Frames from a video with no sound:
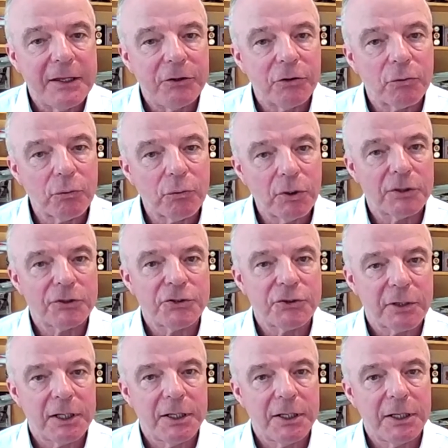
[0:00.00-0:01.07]
the Royal
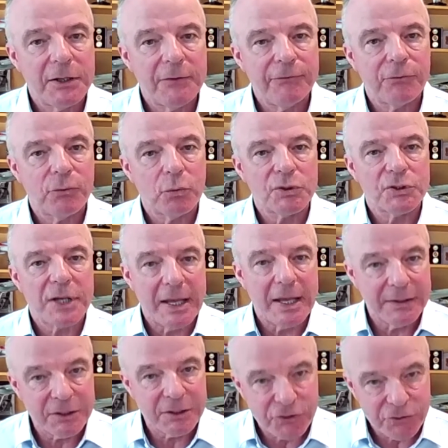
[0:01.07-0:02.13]
Australian Air Force and
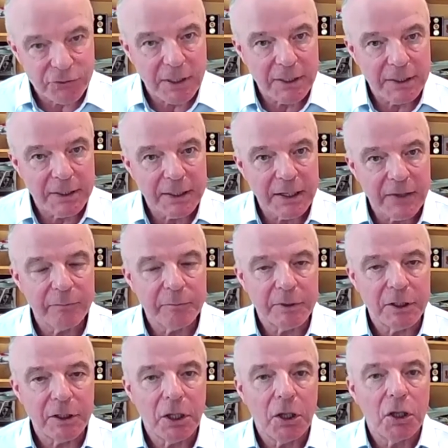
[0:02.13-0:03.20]
the Australian
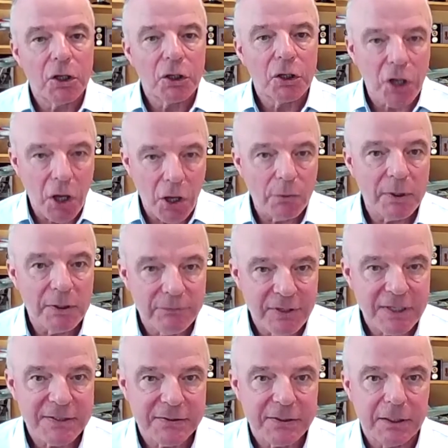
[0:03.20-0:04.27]
government
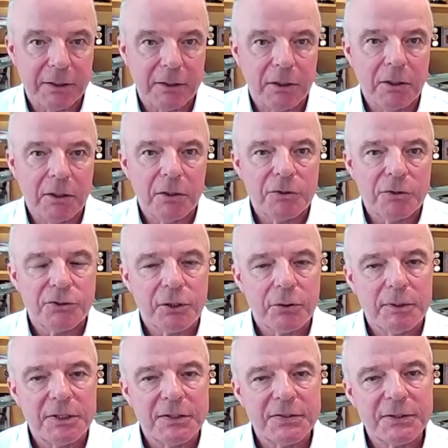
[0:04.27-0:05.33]
co-investing. So
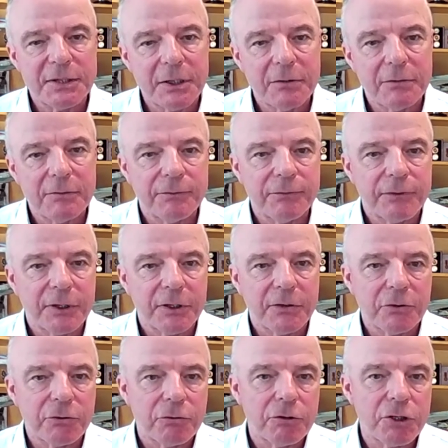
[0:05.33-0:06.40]
instead of
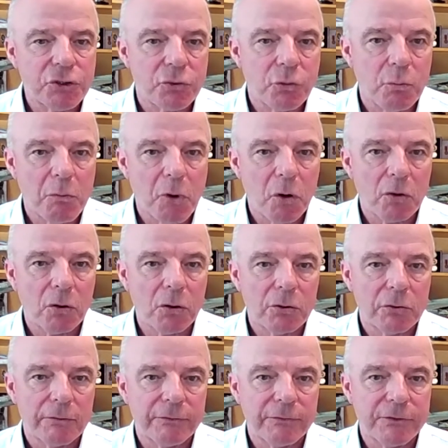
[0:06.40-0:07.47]
the traditional model
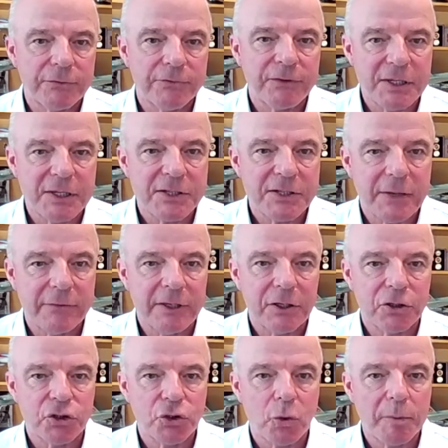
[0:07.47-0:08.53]
of defence having a
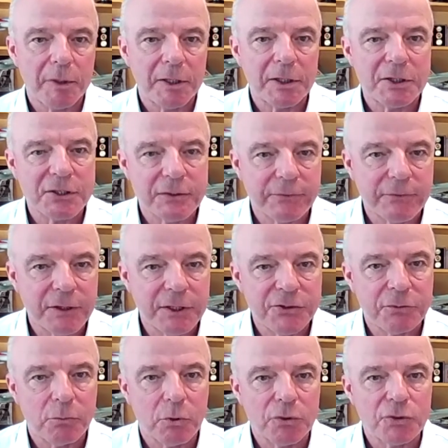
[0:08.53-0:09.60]
shopping list of things
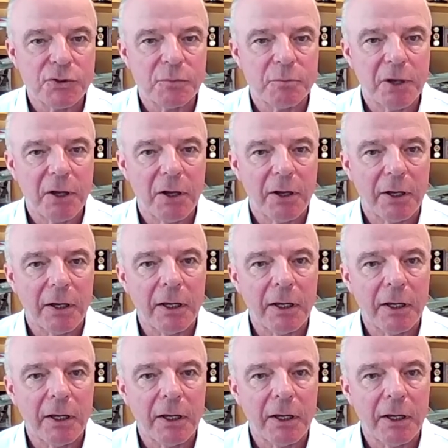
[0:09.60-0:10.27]
it wants to buy,